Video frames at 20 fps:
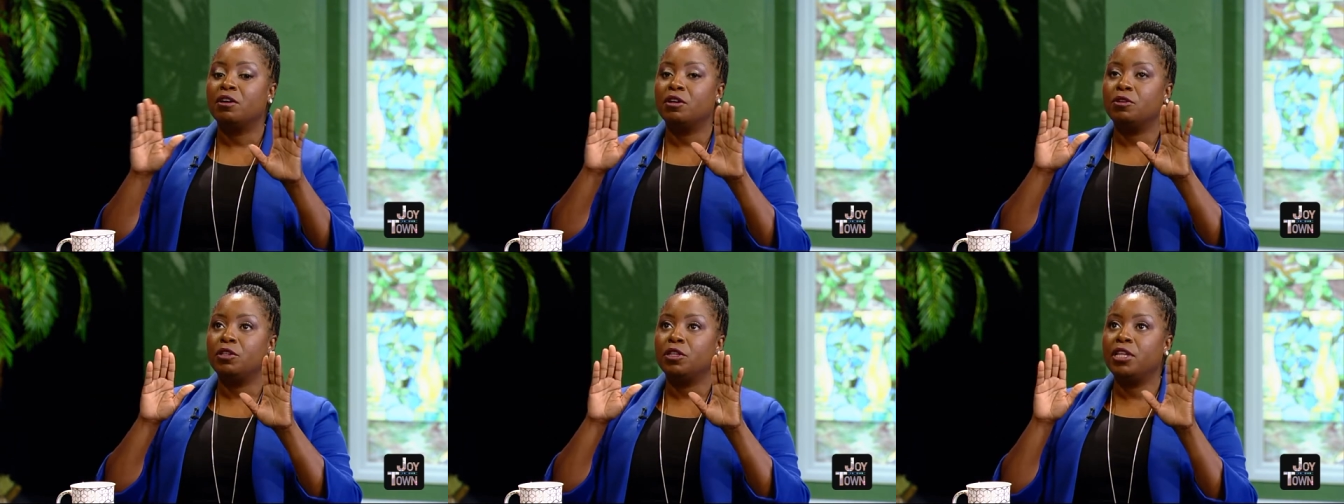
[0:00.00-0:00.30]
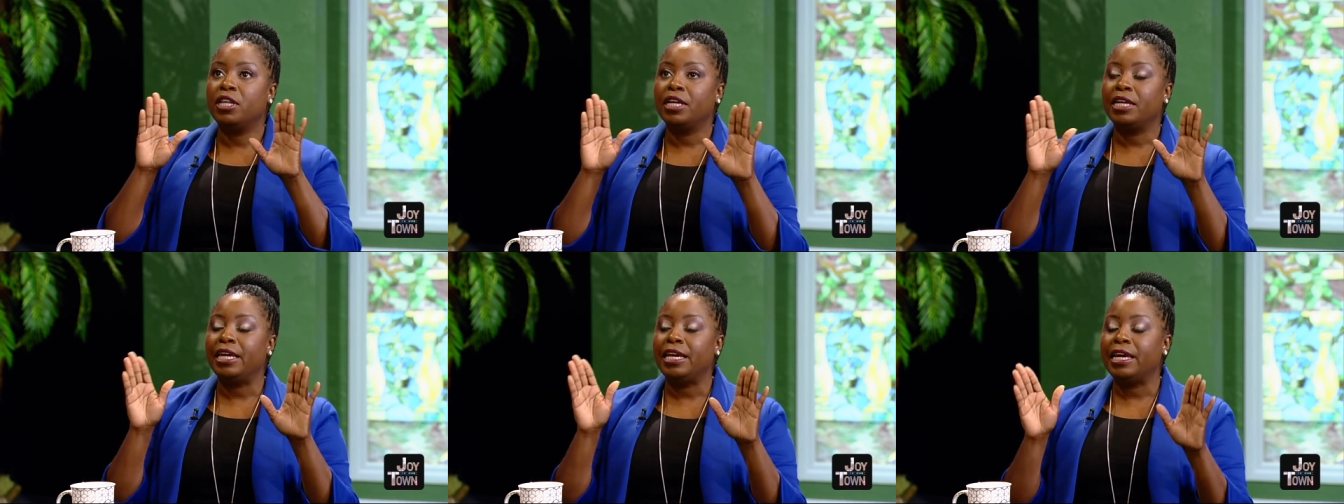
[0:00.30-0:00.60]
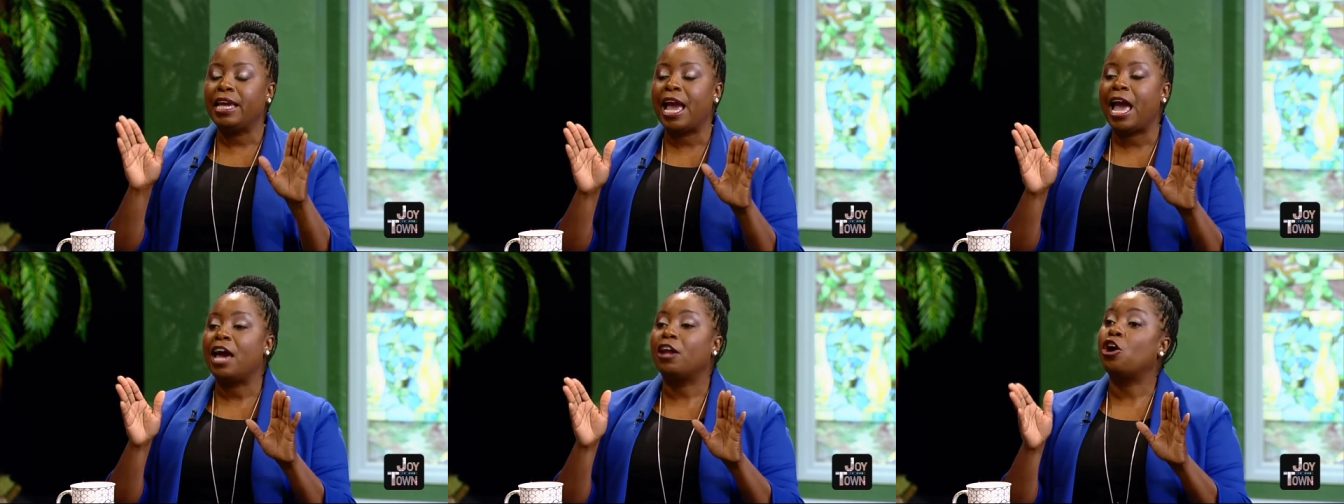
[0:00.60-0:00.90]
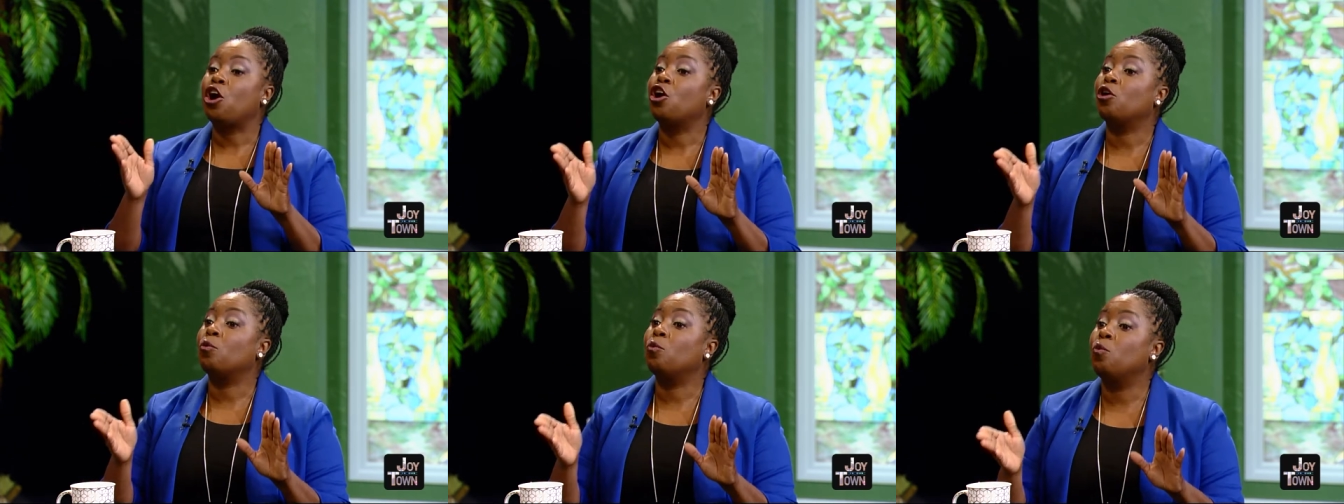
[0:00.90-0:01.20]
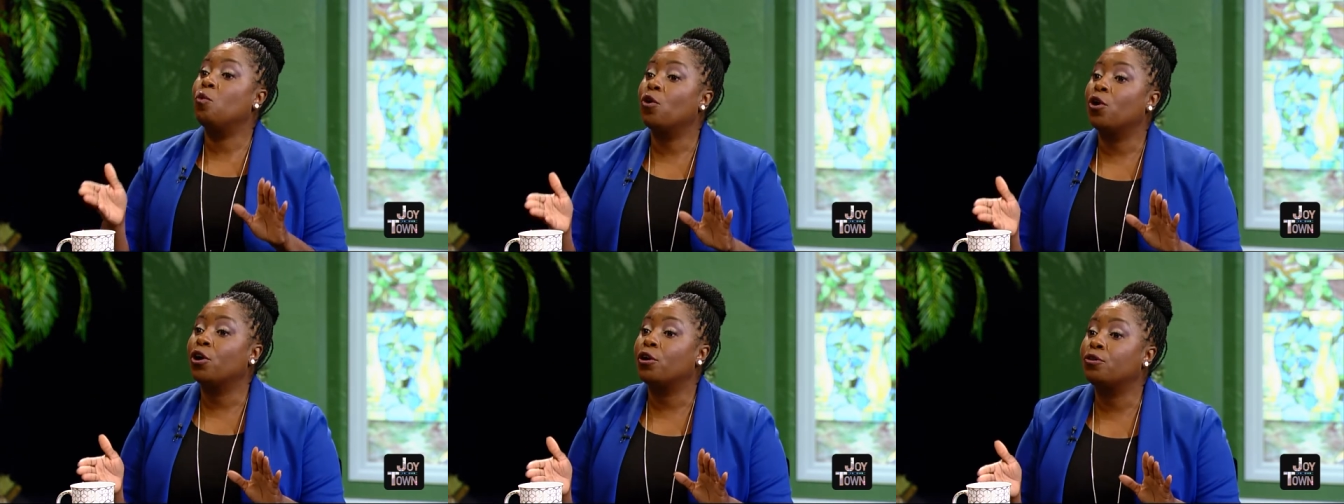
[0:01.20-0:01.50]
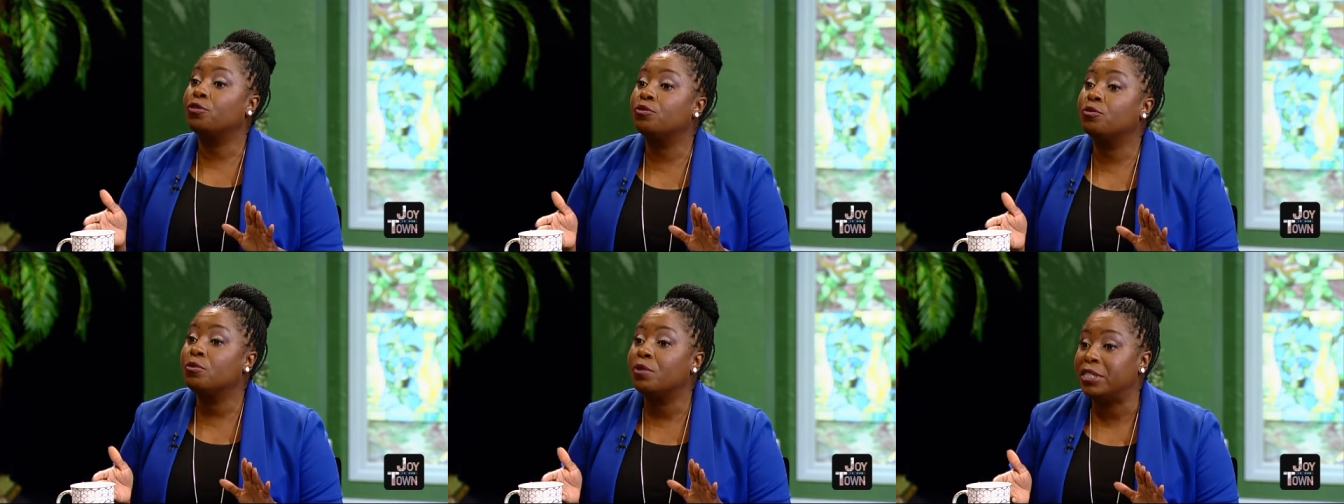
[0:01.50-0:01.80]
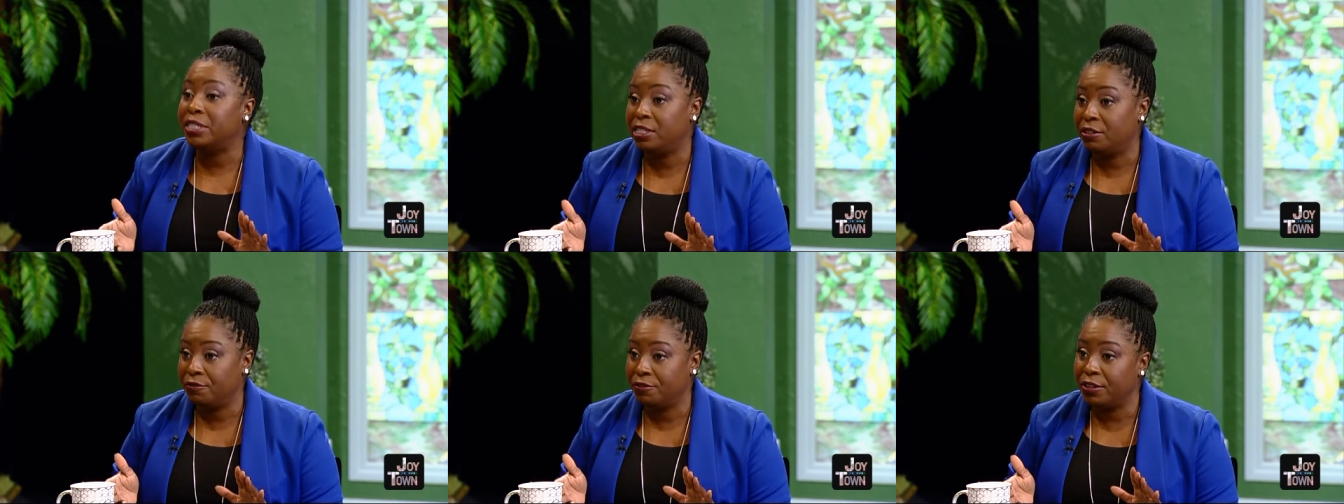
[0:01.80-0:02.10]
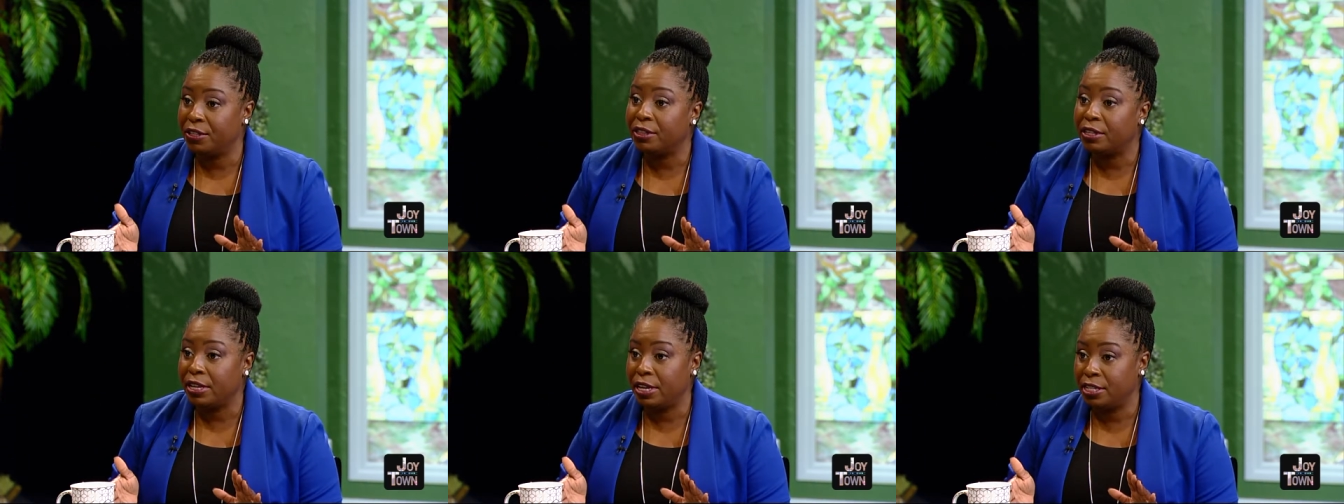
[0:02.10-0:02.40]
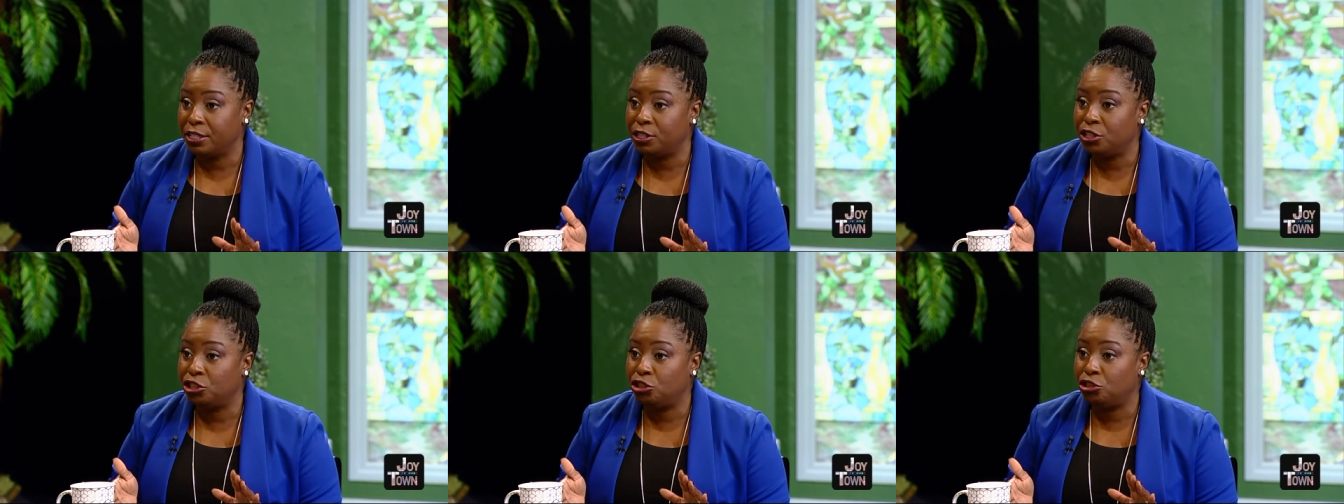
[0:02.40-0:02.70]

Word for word: looking at our work through a different lens,